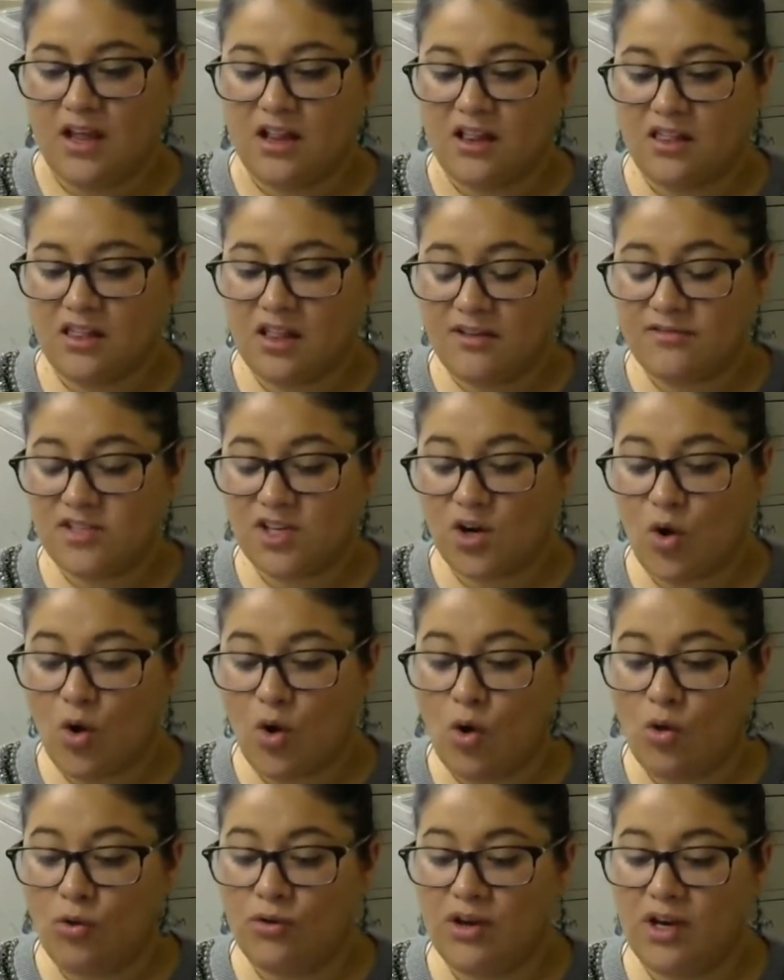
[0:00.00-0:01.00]
Gloves are
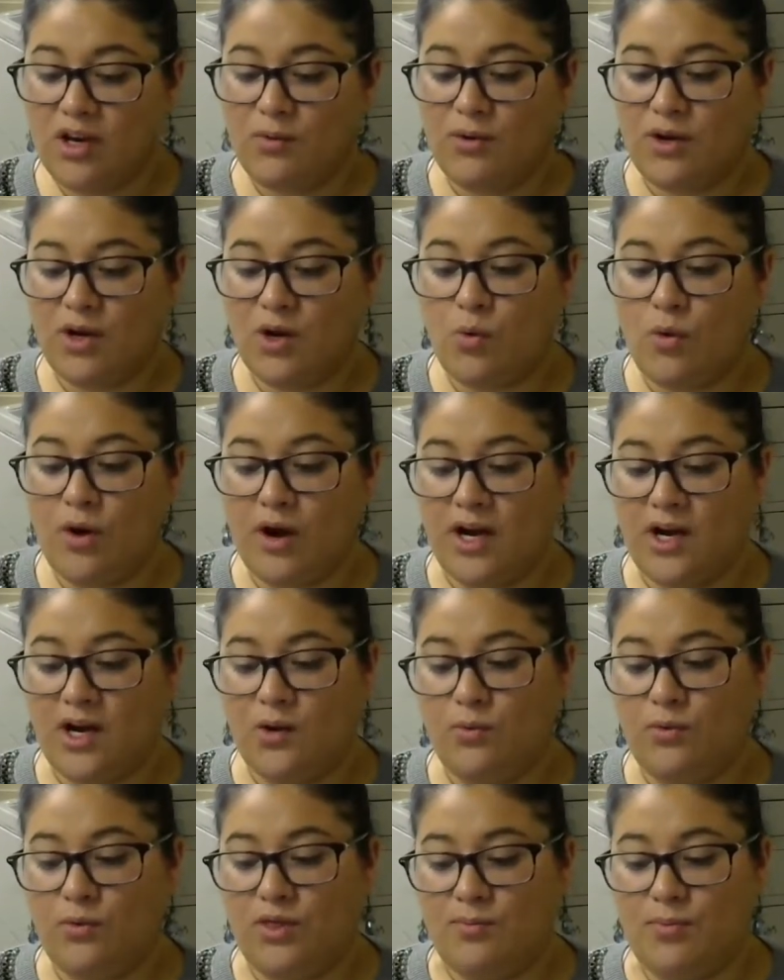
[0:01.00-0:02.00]
only required
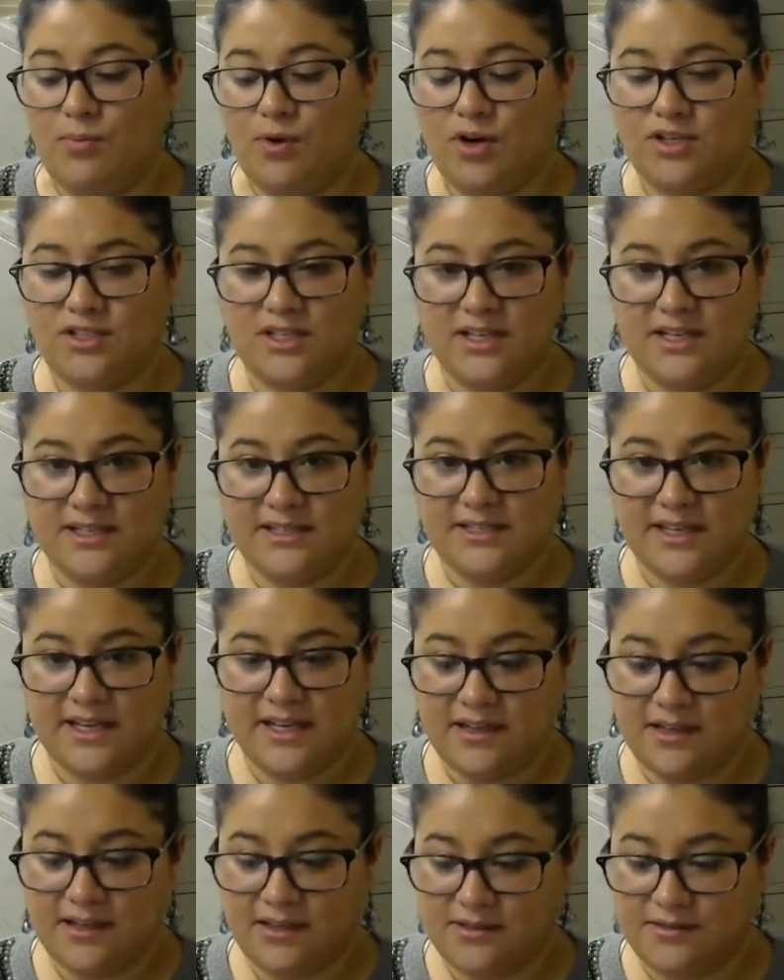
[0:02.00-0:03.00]
when the person is
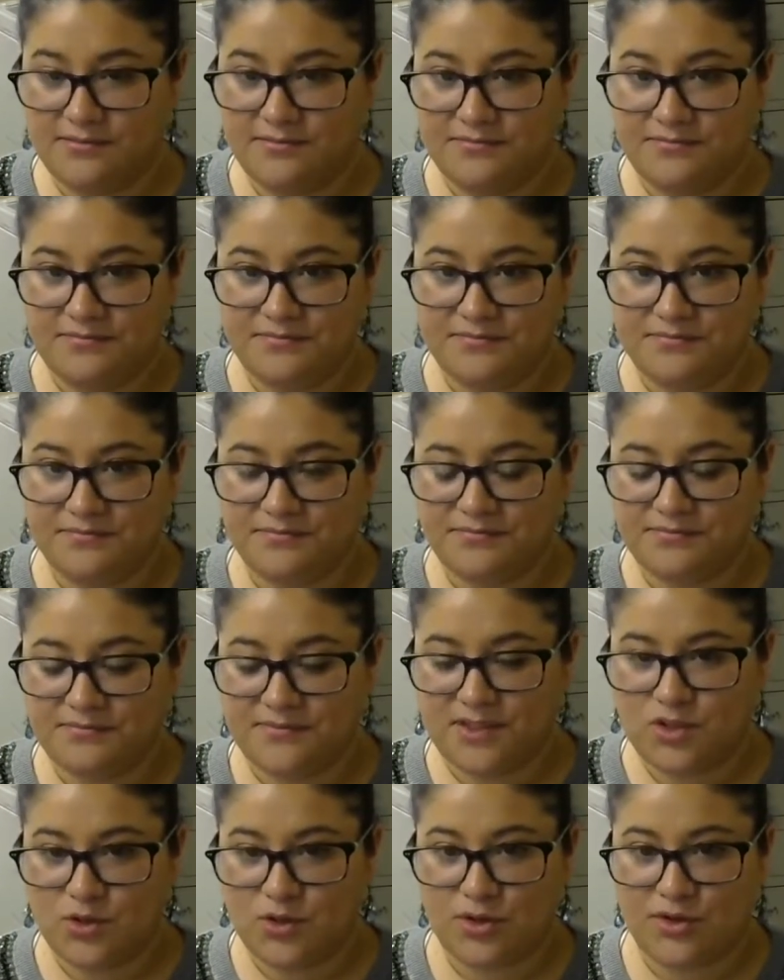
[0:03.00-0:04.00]
ill.
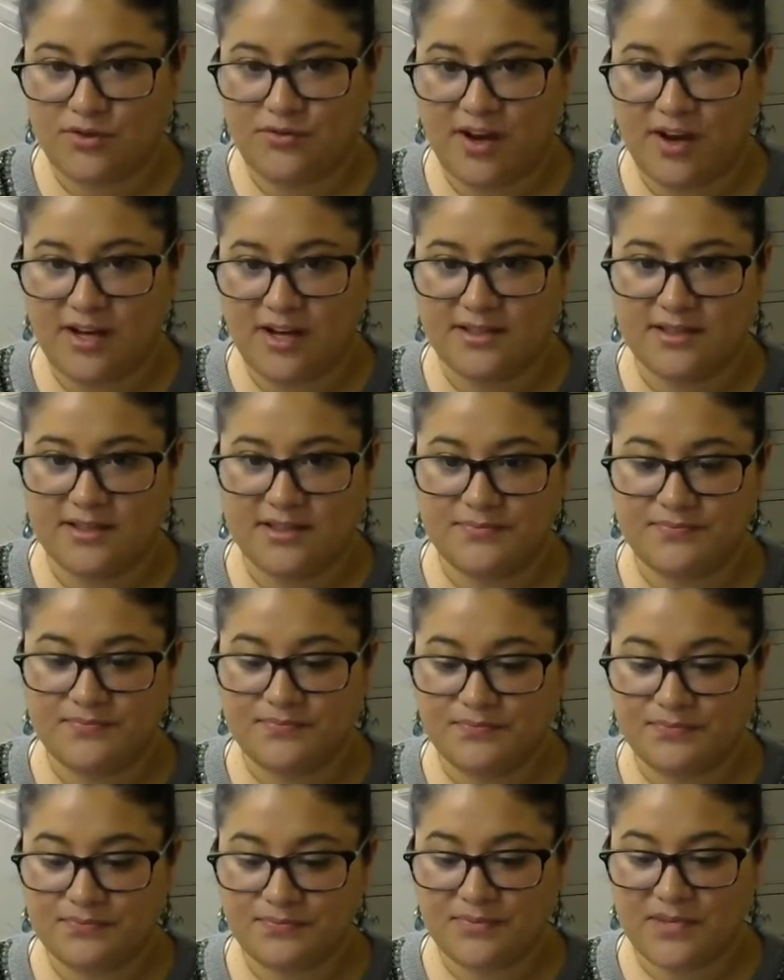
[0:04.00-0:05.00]
True or false?
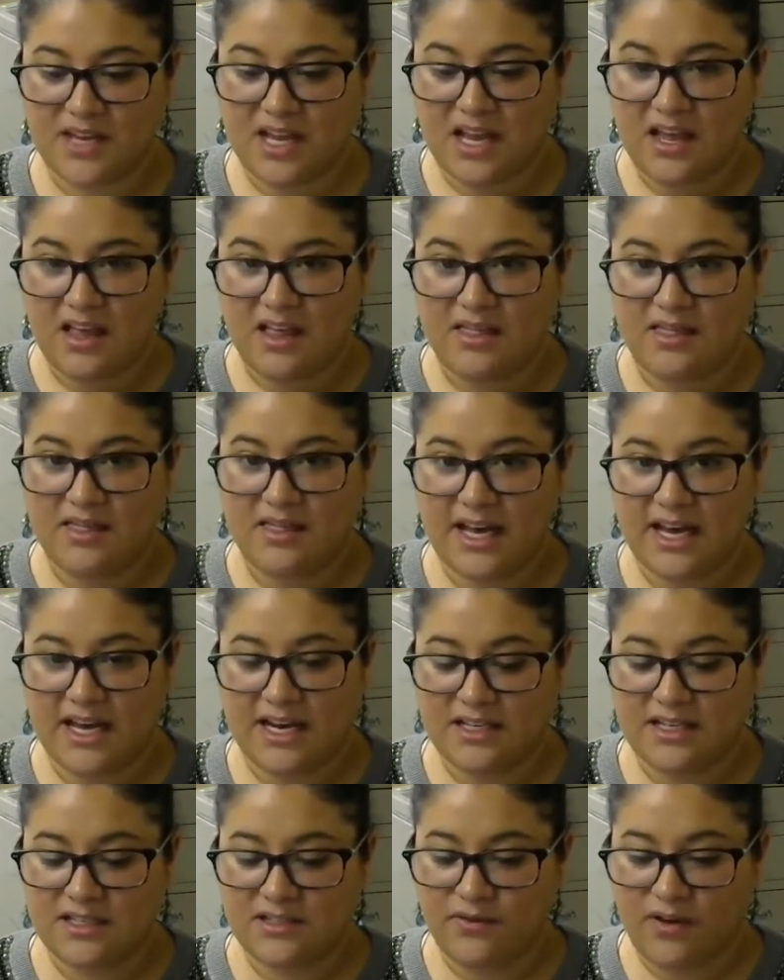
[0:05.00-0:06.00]
That
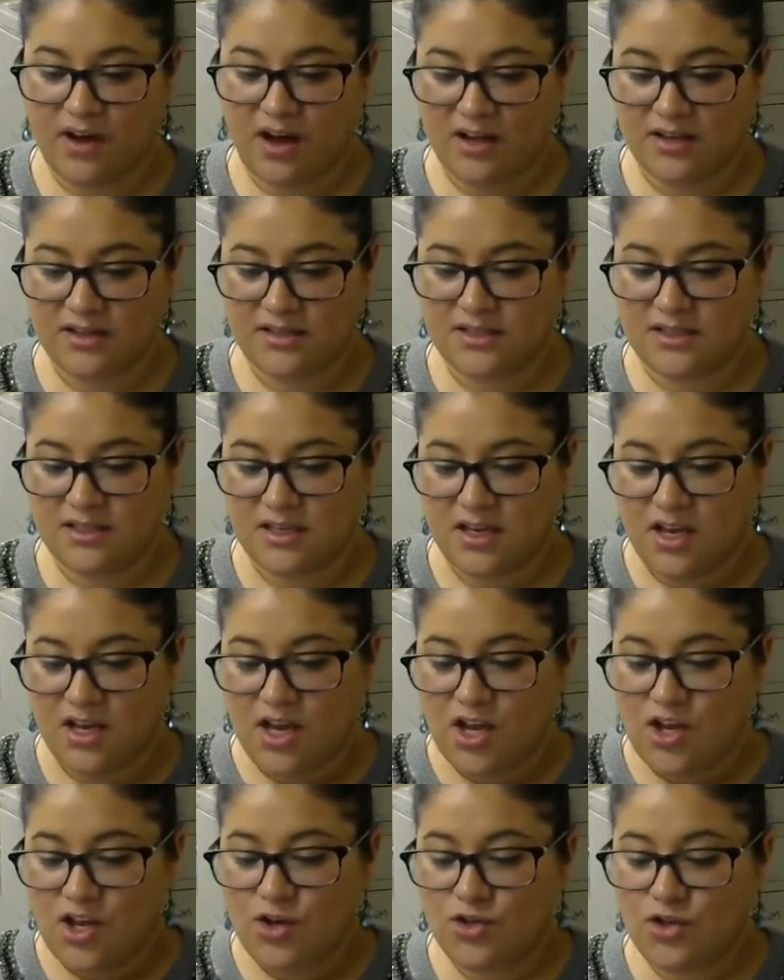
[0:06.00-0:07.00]
is false.
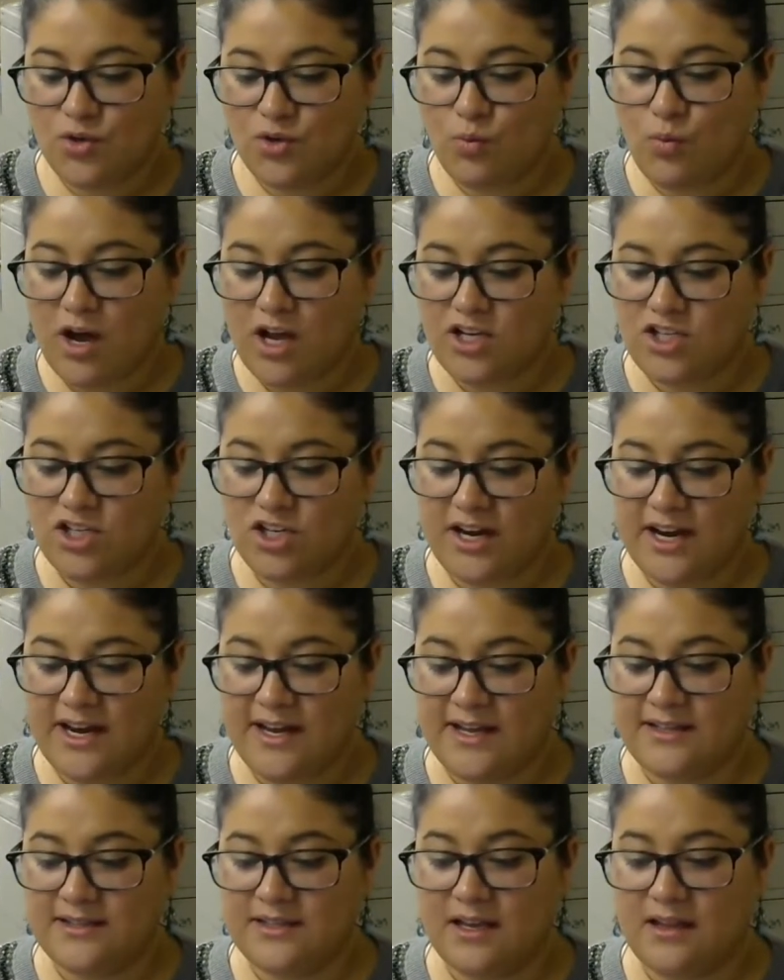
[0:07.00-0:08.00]
You should wash your
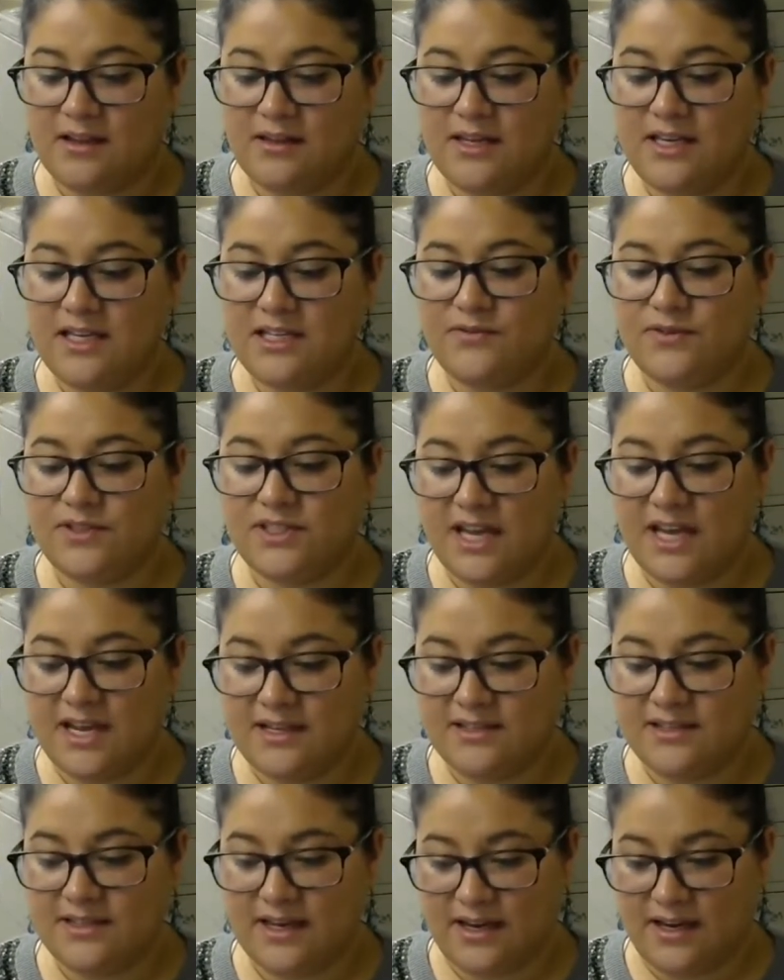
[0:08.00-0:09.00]
hands at least for 10
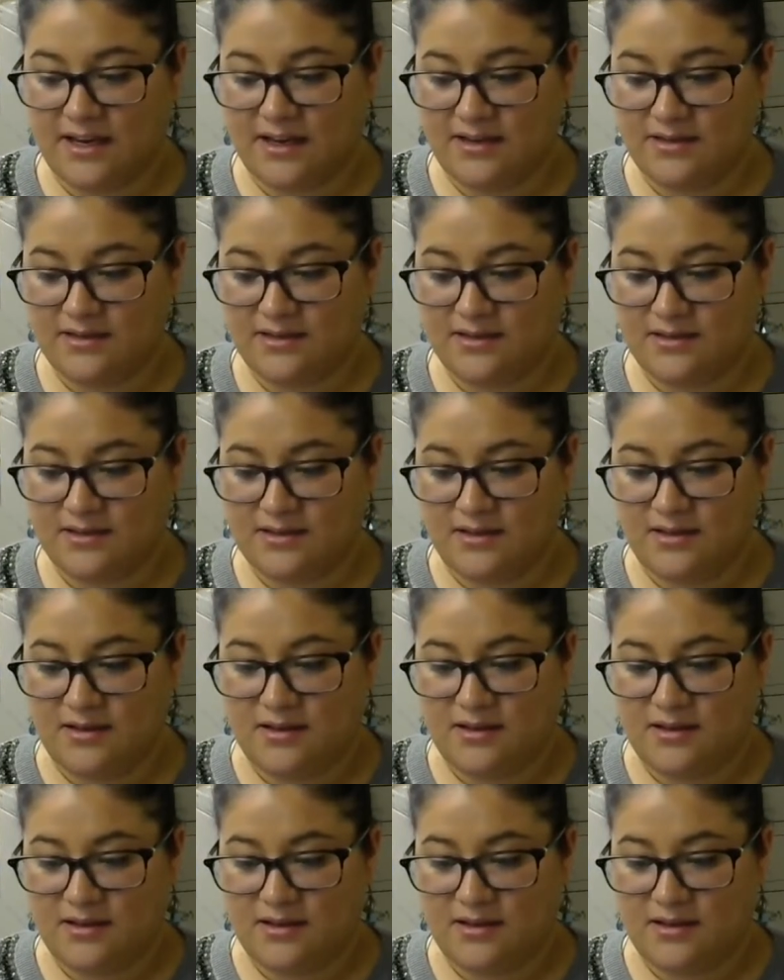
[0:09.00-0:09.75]
seconds.